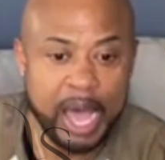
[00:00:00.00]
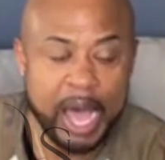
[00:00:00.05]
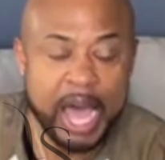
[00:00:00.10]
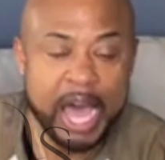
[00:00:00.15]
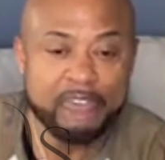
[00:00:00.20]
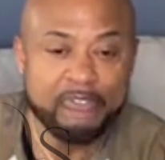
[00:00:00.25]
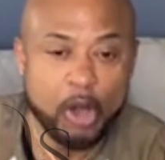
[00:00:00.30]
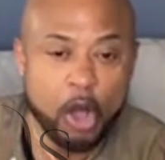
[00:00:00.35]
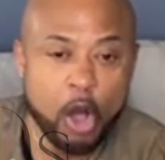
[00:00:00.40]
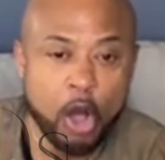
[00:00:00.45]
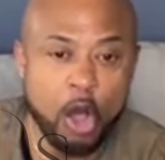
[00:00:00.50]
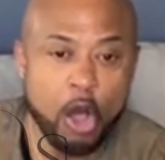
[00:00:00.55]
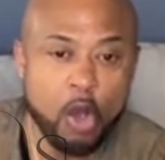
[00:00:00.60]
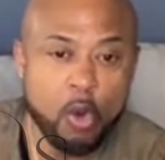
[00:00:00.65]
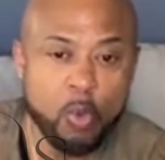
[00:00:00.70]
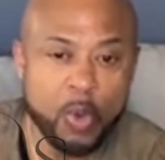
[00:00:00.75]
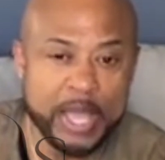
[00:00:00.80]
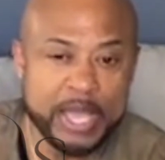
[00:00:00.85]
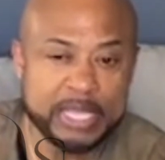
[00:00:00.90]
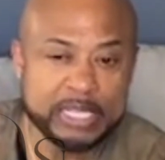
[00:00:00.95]
I've
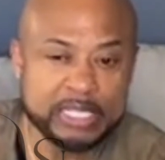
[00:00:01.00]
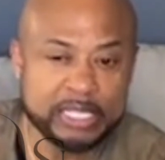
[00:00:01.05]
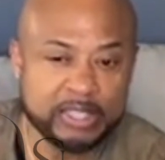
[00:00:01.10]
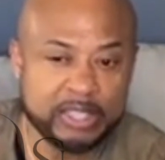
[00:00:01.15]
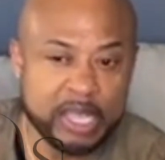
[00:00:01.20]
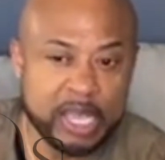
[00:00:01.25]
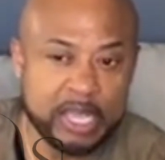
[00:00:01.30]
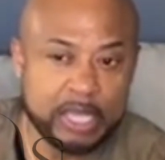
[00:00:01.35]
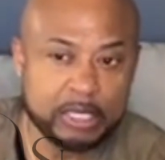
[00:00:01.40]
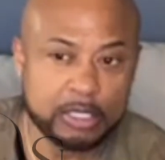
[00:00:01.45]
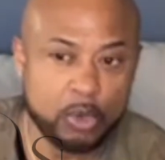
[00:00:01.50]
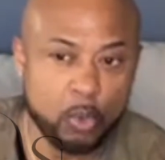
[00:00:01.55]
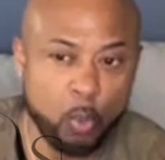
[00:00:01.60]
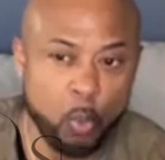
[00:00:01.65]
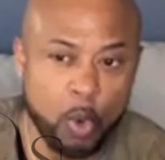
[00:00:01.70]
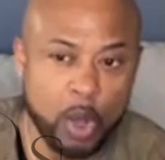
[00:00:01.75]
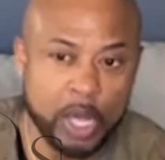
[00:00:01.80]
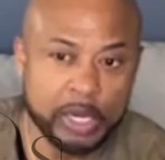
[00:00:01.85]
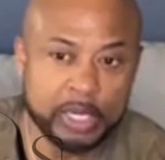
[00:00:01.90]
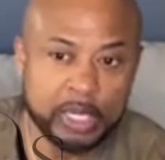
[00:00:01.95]
always thanked
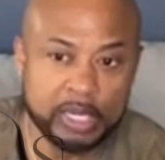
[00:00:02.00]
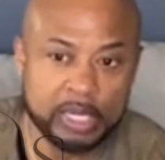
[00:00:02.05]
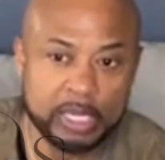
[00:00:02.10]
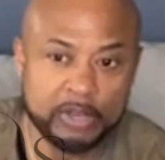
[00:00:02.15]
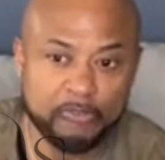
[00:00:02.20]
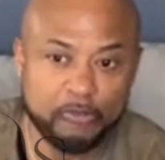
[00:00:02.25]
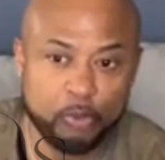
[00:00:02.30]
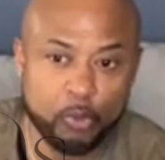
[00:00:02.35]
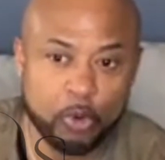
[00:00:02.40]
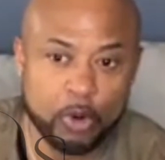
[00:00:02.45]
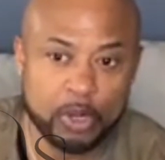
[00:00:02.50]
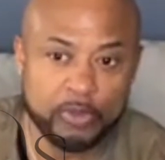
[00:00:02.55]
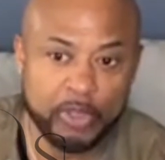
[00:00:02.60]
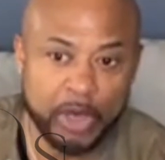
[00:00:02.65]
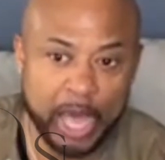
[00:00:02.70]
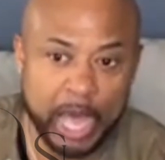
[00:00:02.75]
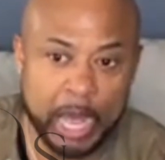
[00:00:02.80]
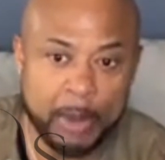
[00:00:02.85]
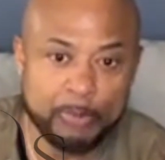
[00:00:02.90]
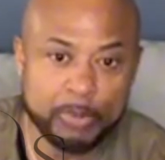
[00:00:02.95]
Wonderland for
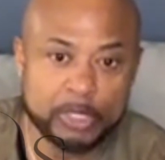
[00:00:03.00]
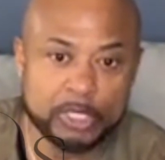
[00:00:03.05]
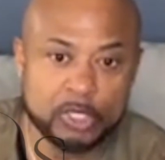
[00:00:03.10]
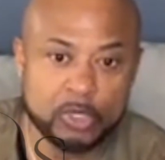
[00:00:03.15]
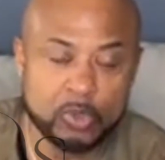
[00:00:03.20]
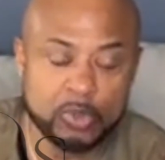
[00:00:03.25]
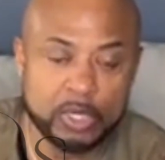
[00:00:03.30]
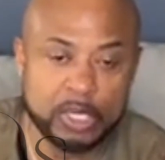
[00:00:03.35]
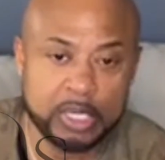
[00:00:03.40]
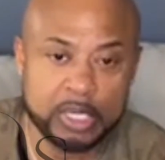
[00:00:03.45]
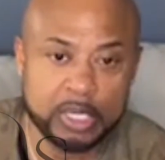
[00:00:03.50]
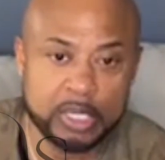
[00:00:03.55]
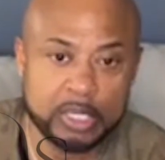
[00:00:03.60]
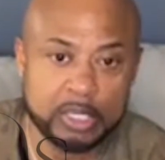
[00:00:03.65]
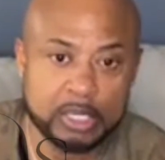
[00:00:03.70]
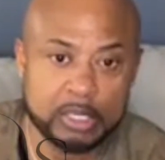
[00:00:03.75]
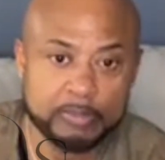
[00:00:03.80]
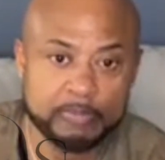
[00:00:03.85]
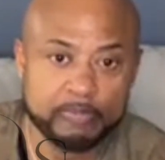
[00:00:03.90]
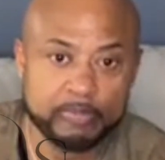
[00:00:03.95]
the opportunity.